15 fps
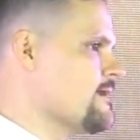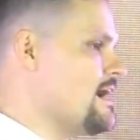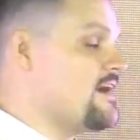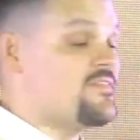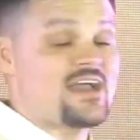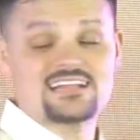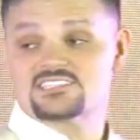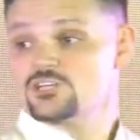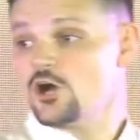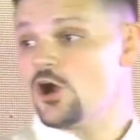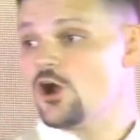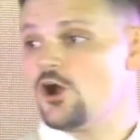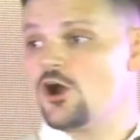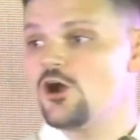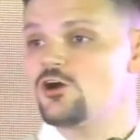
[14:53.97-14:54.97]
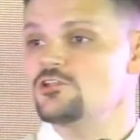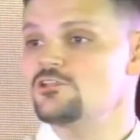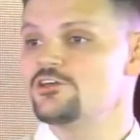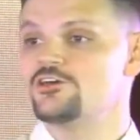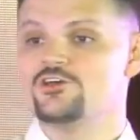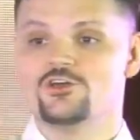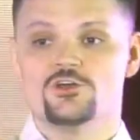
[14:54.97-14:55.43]
And that's all
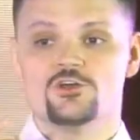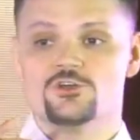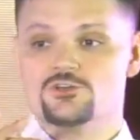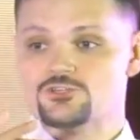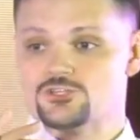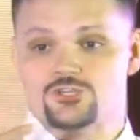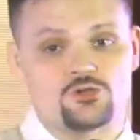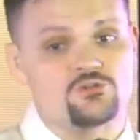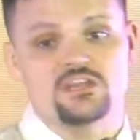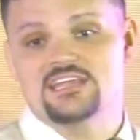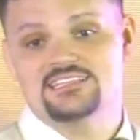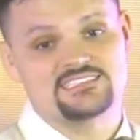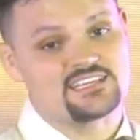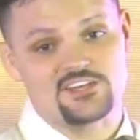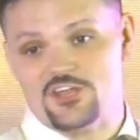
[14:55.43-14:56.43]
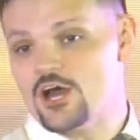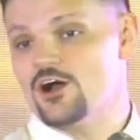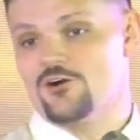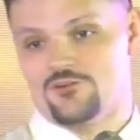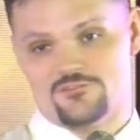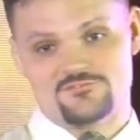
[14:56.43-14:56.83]
you need to know.